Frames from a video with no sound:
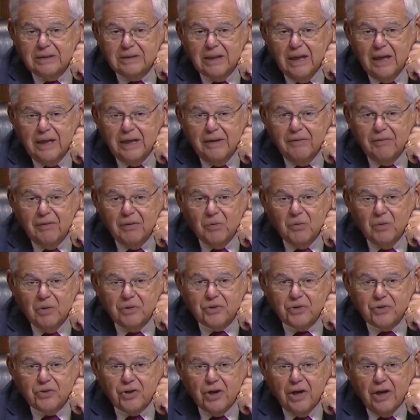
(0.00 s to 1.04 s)
It's not even
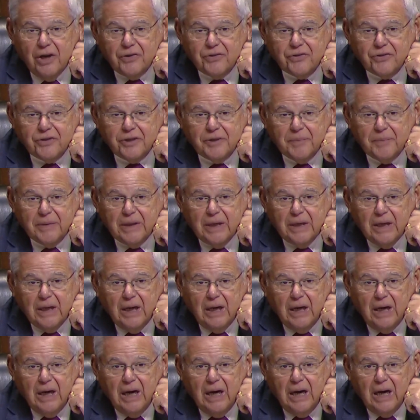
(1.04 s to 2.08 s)
what's just.
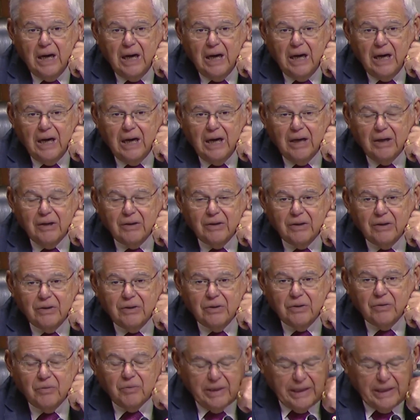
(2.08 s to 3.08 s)
The